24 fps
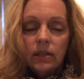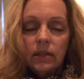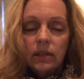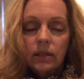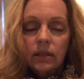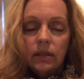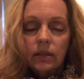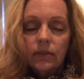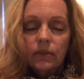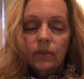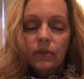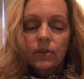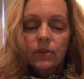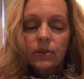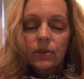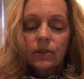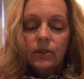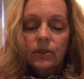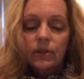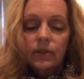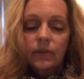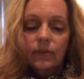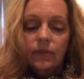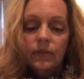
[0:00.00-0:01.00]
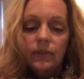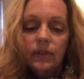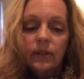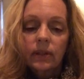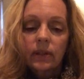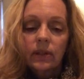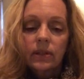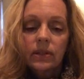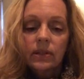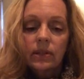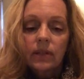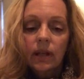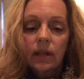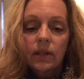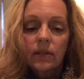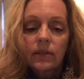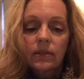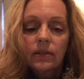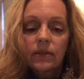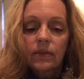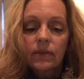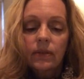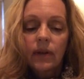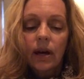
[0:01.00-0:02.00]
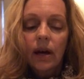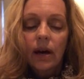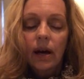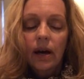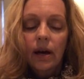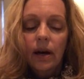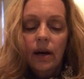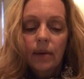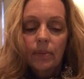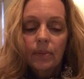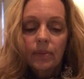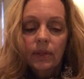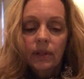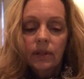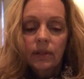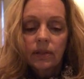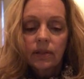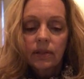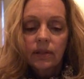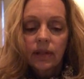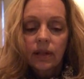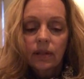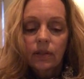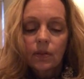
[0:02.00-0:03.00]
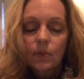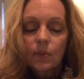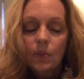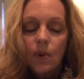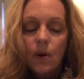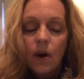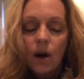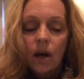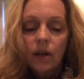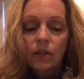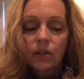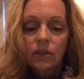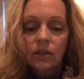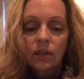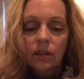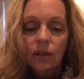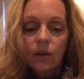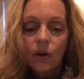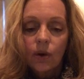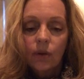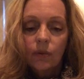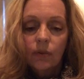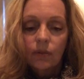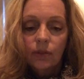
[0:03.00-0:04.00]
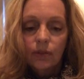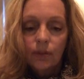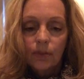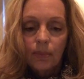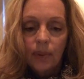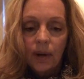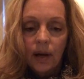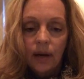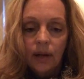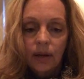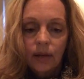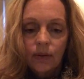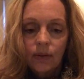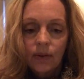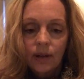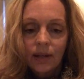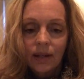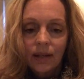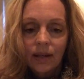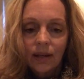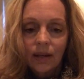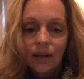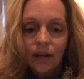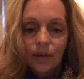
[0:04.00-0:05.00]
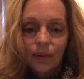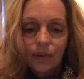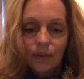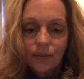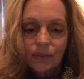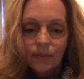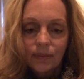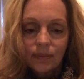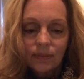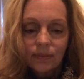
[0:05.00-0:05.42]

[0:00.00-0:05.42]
See if you start to feel a sense of calmness that's washing over your body right now.